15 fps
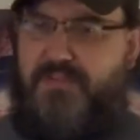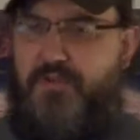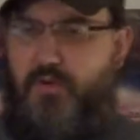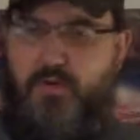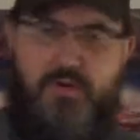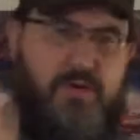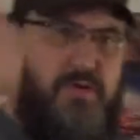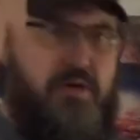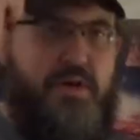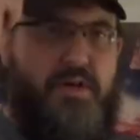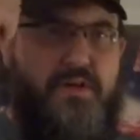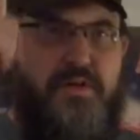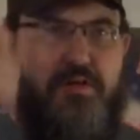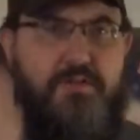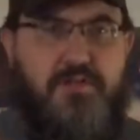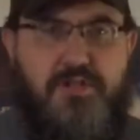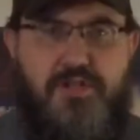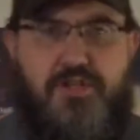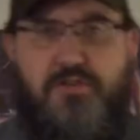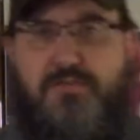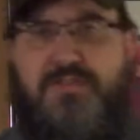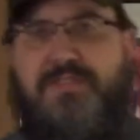a door,
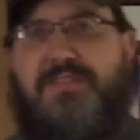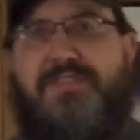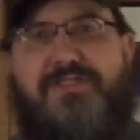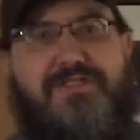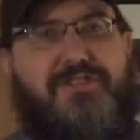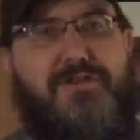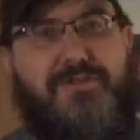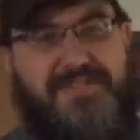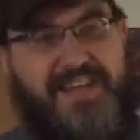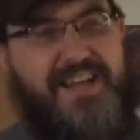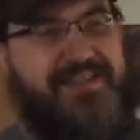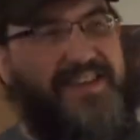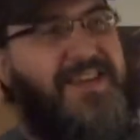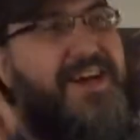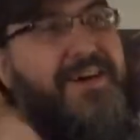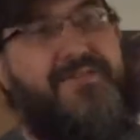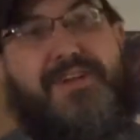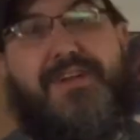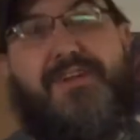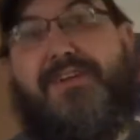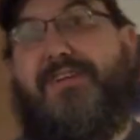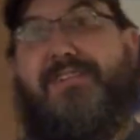shoots at the
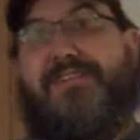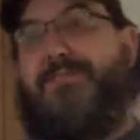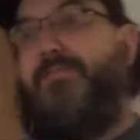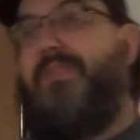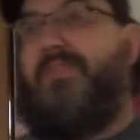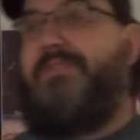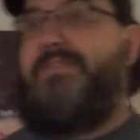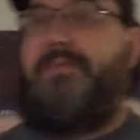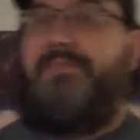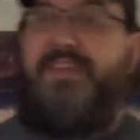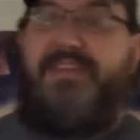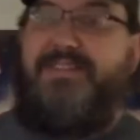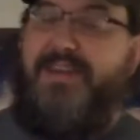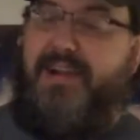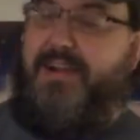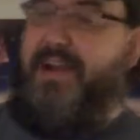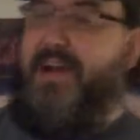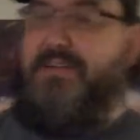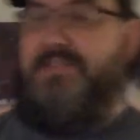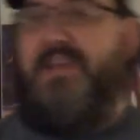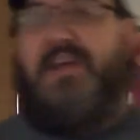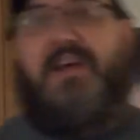oven, and of course blows up the entire
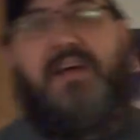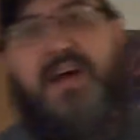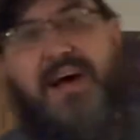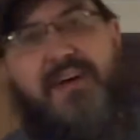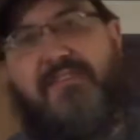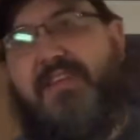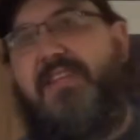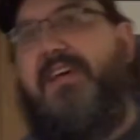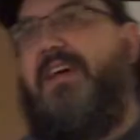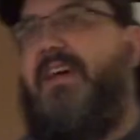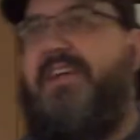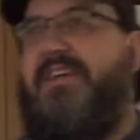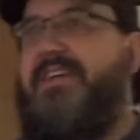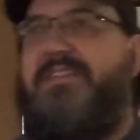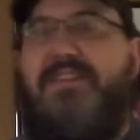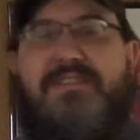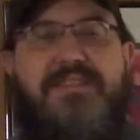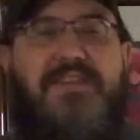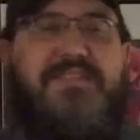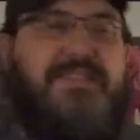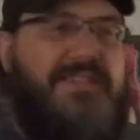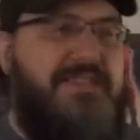house. I mean, it's
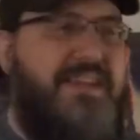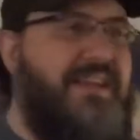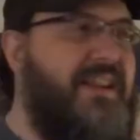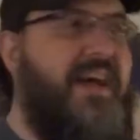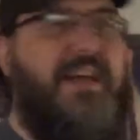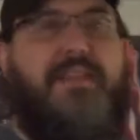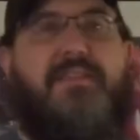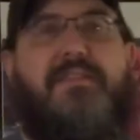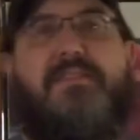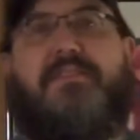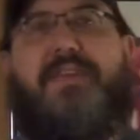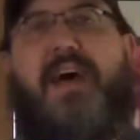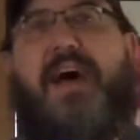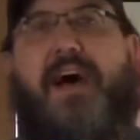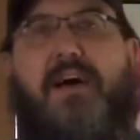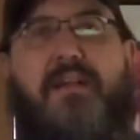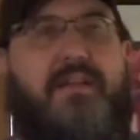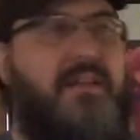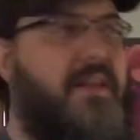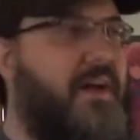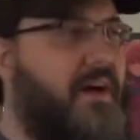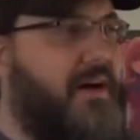a scene like that,
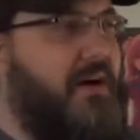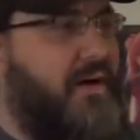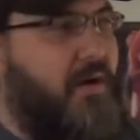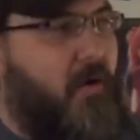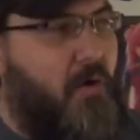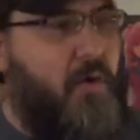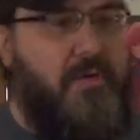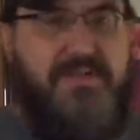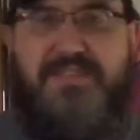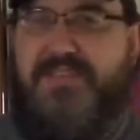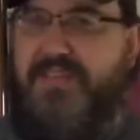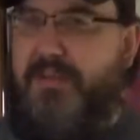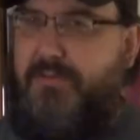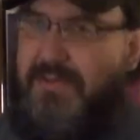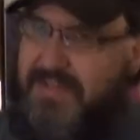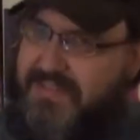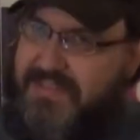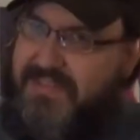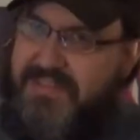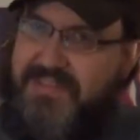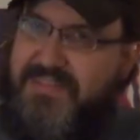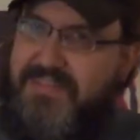a whole
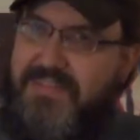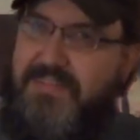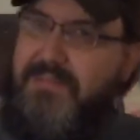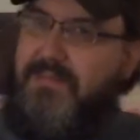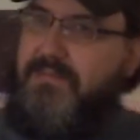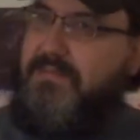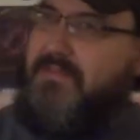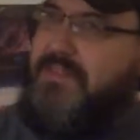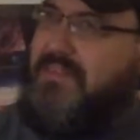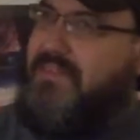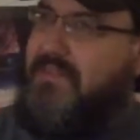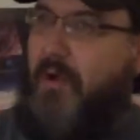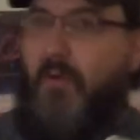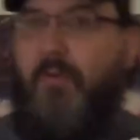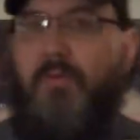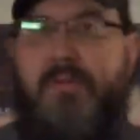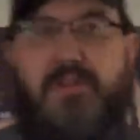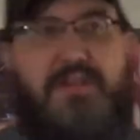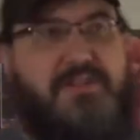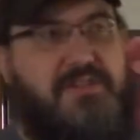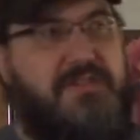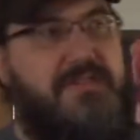sequence, just
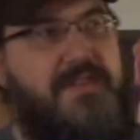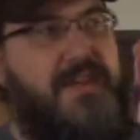totally